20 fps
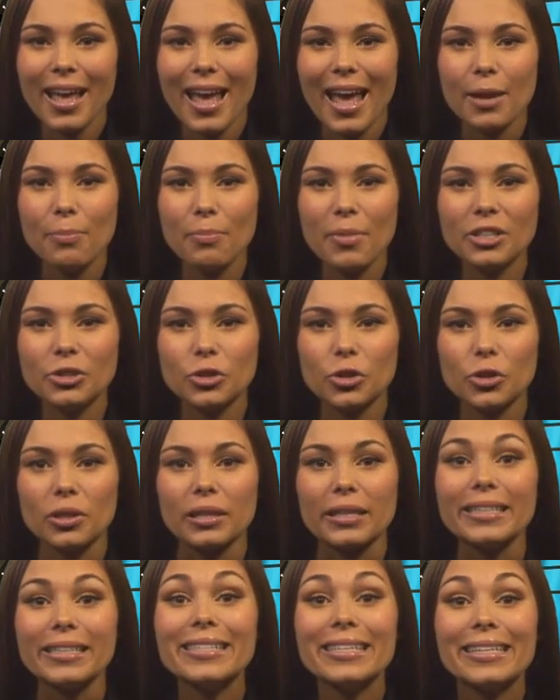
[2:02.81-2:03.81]
And make sure to
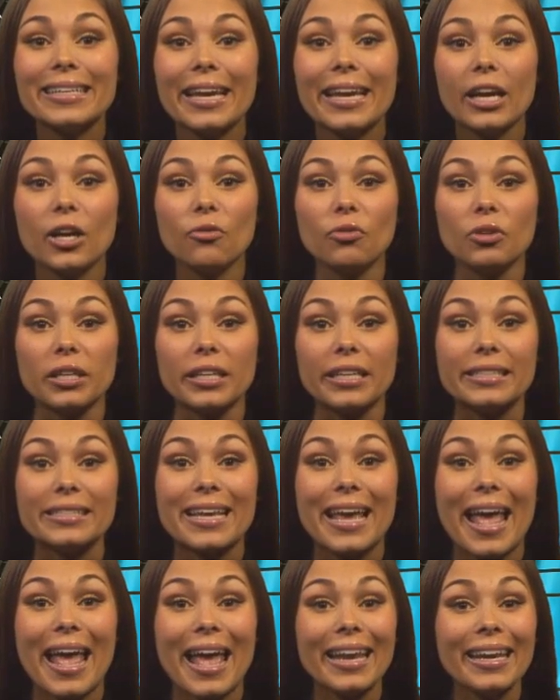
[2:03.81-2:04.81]
listen carefully
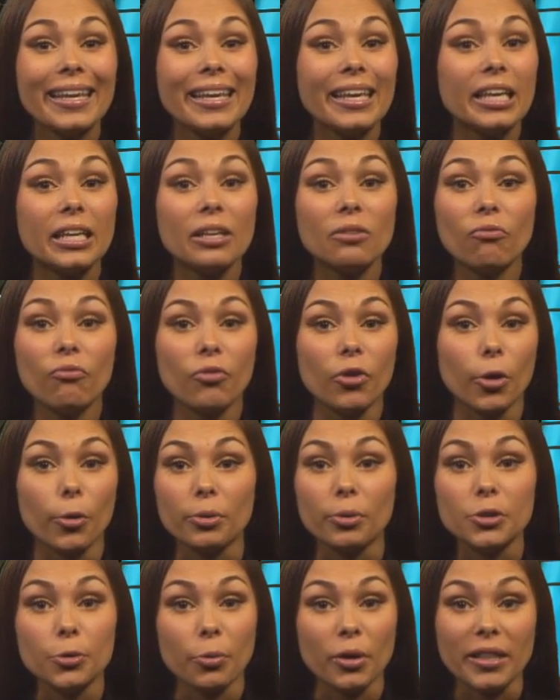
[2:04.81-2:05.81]
to any info
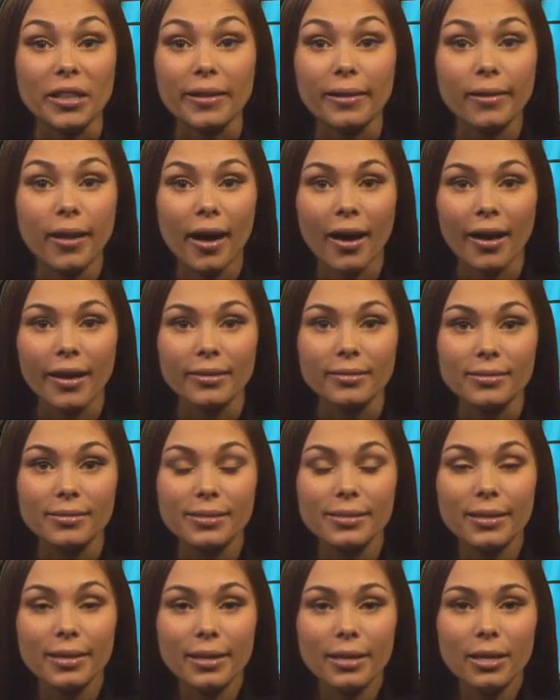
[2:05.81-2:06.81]
between the
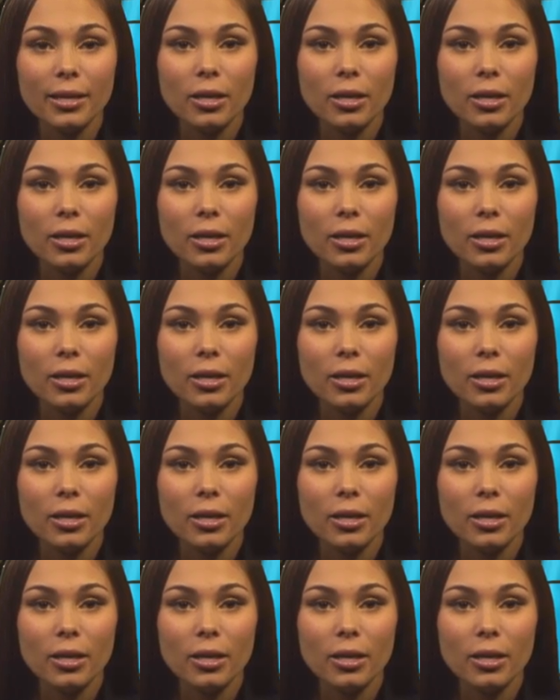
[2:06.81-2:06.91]
lines.